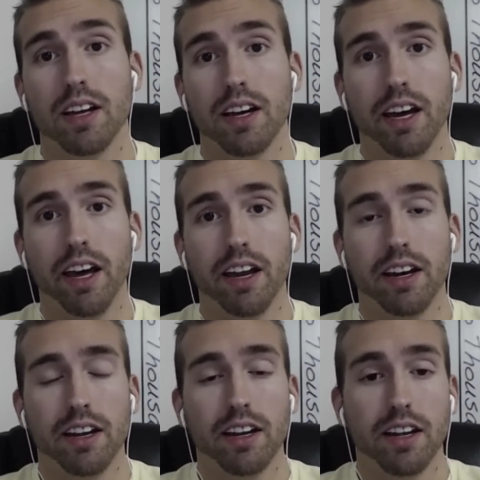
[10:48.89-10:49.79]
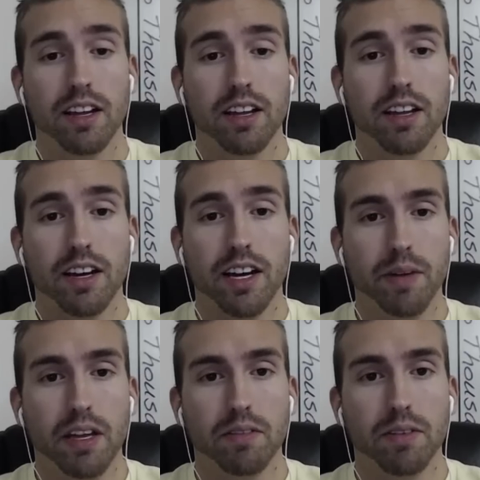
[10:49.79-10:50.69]
And I
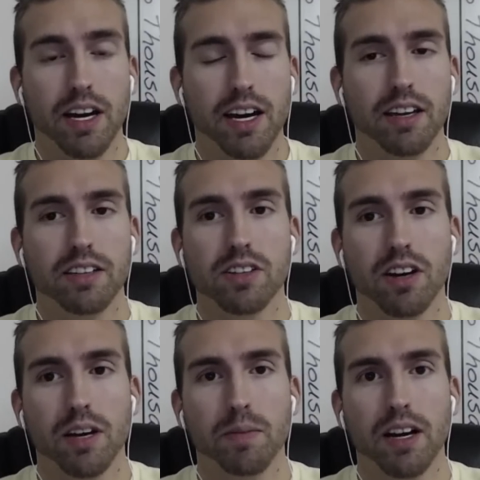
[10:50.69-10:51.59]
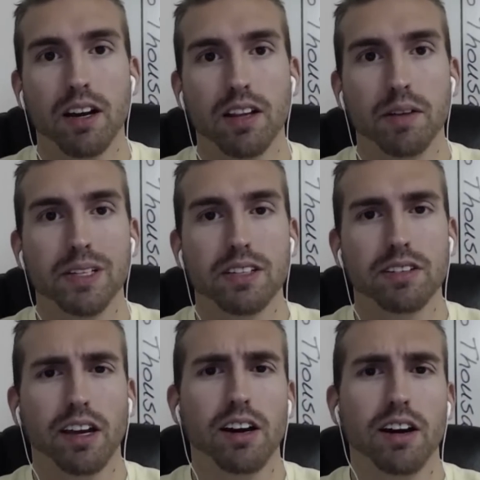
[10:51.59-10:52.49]
mean, when I saw him in Columbus, I was
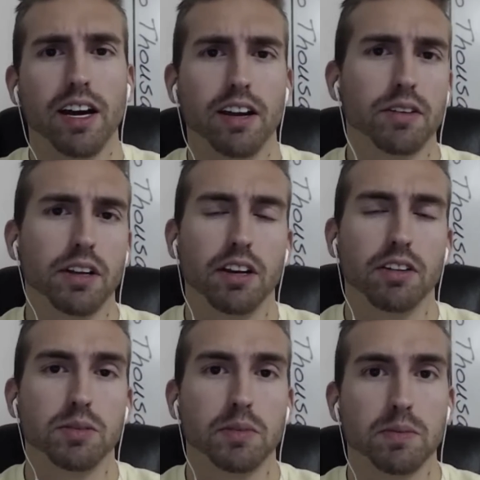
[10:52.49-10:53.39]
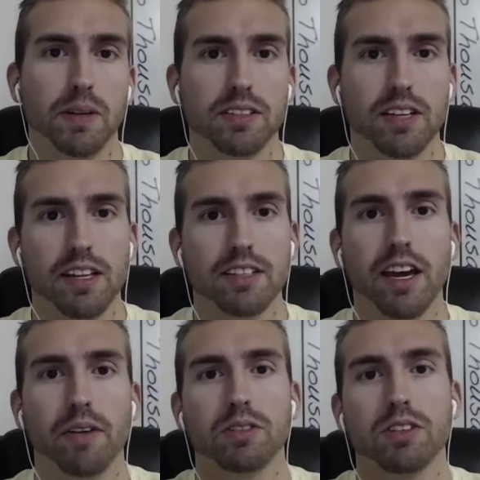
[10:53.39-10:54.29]
like, oh, I don't really know too much about this guy. This guy
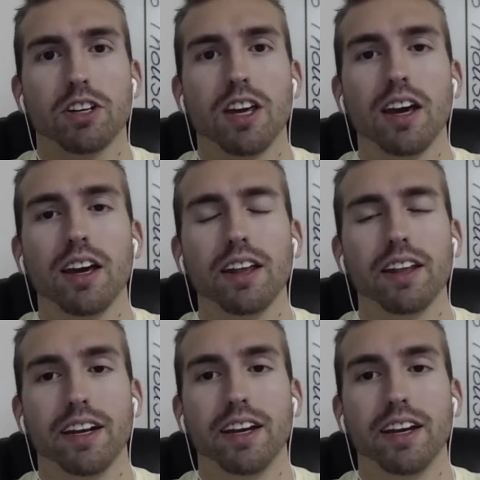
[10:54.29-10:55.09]
was killing it.